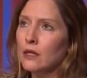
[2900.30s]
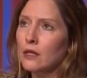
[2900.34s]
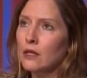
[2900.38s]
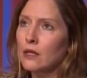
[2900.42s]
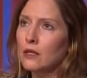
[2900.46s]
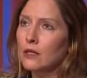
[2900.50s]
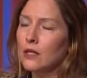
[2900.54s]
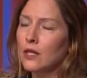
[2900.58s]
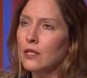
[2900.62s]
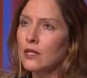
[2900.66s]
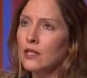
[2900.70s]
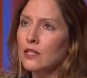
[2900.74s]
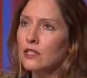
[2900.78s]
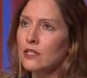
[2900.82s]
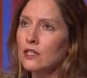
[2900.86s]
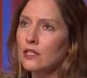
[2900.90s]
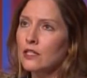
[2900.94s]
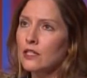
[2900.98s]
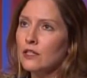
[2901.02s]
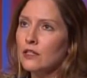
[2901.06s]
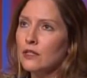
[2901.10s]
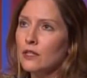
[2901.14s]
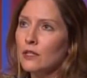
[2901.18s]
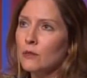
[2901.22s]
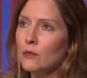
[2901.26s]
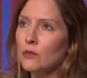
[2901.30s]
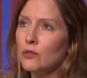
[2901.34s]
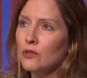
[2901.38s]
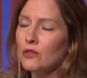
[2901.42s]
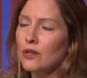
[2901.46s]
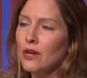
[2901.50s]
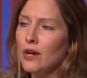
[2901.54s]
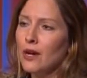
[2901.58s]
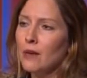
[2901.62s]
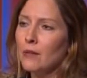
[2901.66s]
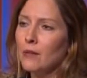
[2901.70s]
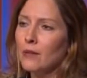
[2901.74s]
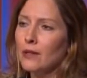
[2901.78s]
not necessarily the most
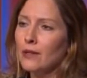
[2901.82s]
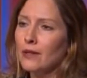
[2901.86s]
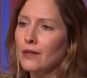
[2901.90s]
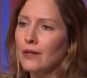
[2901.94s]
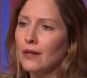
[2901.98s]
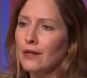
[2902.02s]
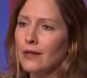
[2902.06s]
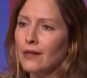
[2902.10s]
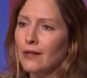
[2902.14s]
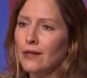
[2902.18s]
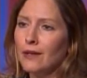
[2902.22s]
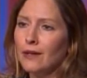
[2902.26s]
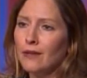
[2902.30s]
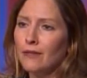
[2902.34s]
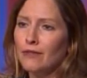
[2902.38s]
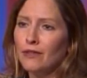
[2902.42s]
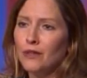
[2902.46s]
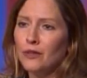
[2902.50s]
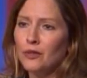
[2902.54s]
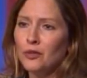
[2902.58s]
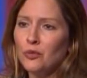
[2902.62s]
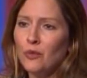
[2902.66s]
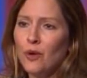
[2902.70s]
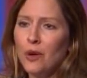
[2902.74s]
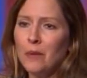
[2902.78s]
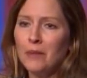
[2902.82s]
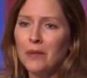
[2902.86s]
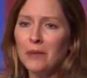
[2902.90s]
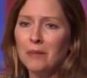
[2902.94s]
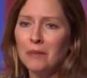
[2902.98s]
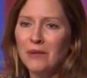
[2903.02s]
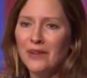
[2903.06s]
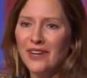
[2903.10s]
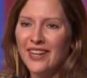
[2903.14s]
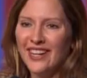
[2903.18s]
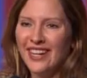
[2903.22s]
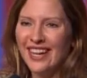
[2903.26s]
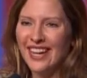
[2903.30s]
common that folks want me to
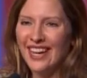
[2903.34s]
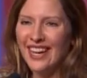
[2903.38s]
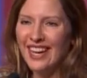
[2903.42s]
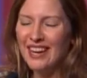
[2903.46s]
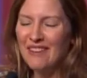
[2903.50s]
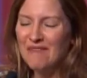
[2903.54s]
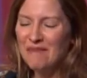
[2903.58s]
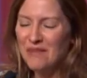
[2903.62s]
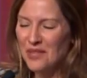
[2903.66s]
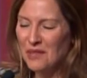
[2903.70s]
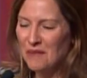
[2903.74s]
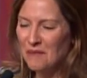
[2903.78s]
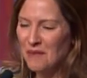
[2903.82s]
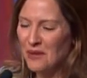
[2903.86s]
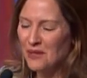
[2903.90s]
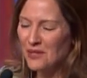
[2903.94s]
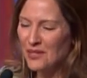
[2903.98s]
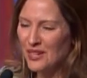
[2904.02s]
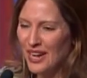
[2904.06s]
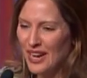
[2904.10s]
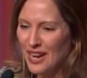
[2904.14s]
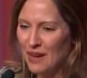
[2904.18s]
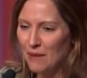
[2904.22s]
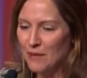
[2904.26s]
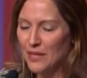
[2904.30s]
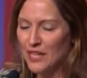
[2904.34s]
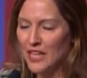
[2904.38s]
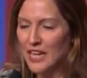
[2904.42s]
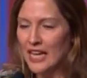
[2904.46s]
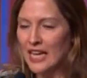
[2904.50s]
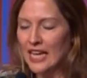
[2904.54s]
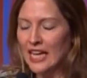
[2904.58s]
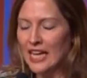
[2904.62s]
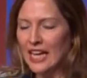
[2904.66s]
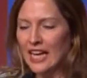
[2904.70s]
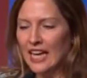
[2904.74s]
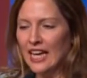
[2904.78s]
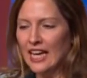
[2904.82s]
bring, but the most common
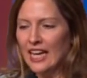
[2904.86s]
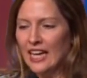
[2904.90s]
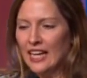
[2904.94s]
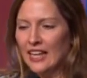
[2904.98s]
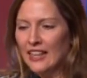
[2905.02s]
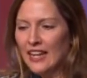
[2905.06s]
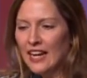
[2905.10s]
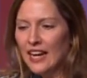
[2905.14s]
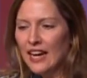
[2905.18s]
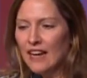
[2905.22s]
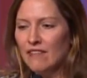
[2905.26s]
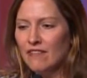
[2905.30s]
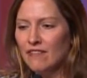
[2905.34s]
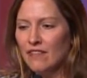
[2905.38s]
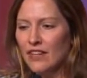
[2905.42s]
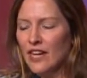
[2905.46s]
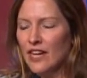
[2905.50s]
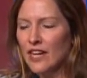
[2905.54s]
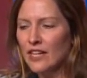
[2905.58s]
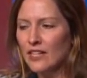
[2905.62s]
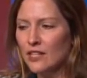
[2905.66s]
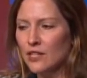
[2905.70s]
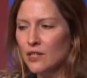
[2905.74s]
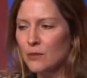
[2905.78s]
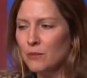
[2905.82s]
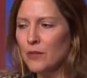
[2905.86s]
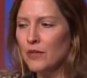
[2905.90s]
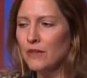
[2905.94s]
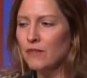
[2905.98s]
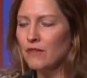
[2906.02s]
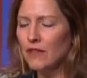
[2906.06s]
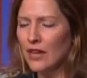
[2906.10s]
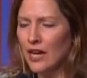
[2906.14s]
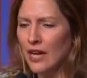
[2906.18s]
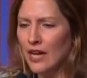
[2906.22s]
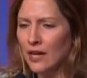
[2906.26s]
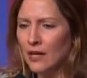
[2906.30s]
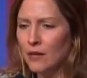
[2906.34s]
that I find to be
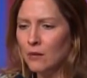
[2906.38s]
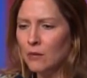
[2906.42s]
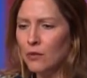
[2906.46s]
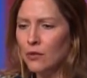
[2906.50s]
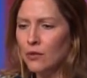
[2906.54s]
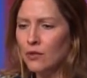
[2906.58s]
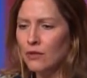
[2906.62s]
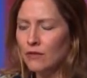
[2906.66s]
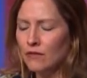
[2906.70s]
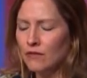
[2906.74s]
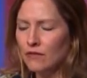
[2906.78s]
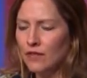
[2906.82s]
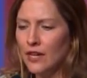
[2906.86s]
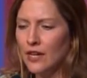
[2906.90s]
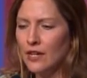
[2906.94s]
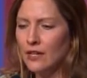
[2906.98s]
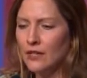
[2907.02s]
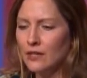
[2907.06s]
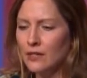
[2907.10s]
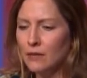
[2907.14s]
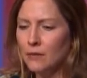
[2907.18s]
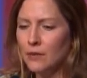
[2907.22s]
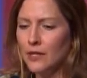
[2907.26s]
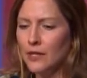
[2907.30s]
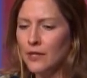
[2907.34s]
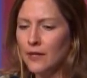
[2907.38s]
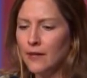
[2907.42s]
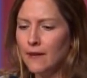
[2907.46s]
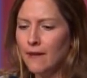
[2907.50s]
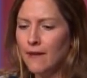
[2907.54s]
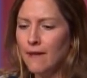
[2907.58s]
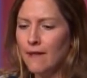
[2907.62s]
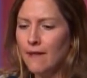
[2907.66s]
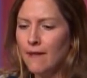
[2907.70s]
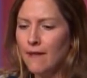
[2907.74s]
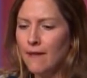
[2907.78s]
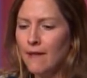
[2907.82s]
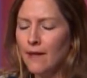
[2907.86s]
viable and find to be
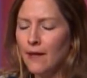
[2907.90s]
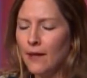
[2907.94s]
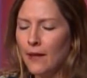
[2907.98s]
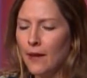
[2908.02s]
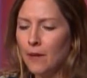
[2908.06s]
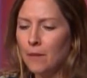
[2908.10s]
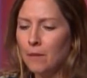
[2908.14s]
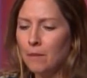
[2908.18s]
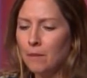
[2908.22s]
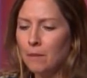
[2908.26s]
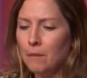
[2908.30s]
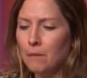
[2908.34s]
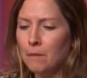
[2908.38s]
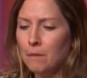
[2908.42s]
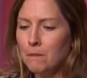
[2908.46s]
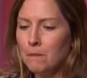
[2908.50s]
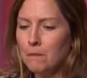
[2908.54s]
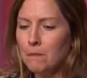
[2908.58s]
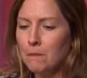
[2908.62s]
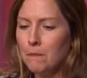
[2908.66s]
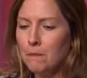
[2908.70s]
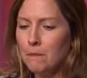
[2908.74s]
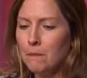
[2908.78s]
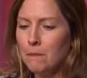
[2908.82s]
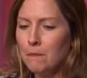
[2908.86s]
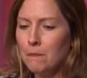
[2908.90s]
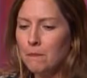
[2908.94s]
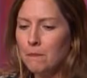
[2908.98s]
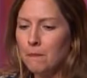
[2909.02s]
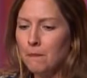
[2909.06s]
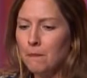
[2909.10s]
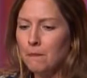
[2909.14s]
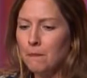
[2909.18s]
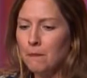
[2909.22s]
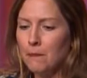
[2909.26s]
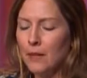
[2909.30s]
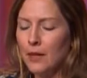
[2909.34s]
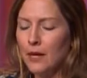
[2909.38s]

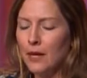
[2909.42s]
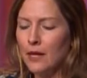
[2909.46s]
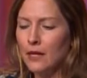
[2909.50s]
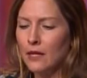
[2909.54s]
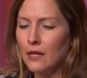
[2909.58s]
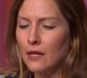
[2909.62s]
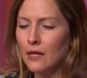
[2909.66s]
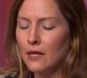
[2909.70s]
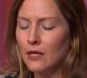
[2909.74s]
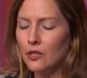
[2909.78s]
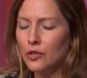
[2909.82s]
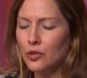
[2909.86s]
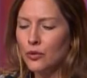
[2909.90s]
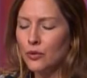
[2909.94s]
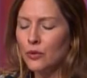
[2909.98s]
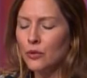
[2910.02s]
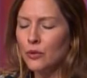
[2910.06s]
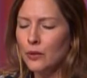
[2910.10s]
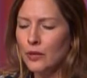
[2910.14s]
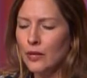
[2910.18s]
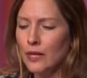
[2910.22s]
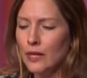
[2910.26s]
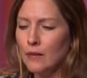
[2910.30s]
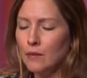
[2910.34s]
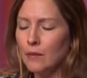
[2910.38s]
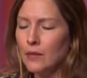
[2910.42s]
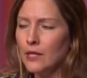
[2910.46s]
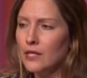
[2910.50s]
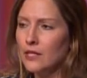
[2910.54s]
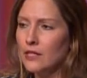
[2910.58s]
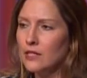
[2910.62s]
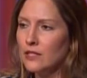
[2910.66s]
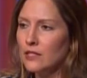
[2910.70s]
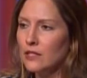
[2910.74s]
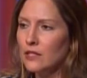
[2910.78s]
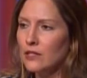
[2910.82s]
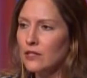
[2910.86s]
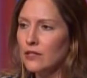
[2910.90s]
a true claim,
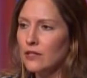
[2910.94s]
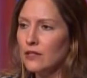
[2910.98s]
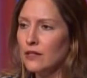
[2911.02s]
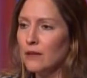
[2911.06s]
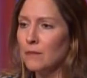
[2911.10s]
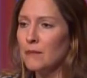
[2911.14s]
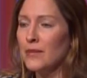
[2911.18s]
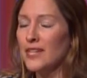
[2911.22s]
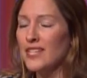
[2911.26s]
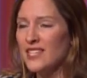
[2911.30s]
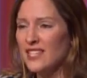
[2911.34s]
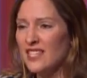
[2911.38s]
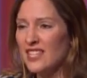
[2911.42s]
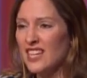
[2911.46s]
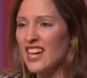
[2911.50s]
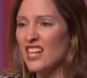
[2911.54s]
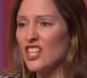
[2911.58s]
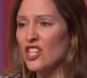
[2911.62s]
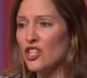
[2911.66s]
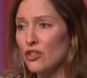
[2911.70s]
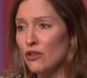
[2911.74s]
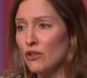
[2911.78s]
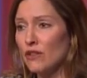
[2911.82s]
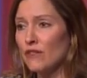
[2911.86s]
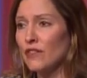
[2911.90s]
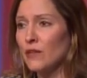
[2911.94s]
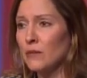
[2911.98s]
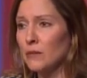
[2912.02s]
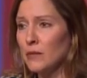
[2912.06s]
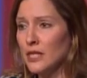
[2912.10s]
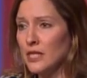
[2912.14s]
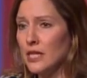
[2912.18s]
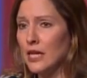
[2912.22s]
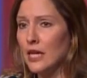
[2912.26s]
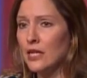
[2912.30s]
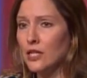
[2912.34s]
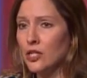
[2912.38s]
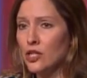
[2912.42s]
is a missed statute of
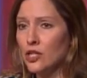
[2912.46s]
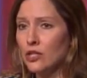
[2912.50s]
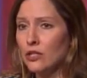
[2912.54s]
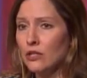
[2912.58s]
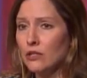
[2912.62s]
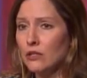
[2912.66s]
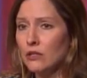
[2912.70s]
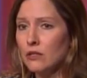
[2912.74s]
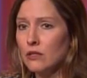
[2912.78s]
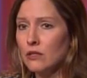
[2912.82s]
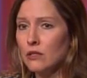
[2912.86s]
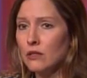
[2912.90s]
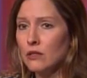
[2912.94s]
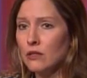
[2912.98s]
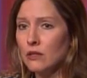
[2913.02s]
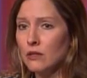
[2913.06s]
limitations.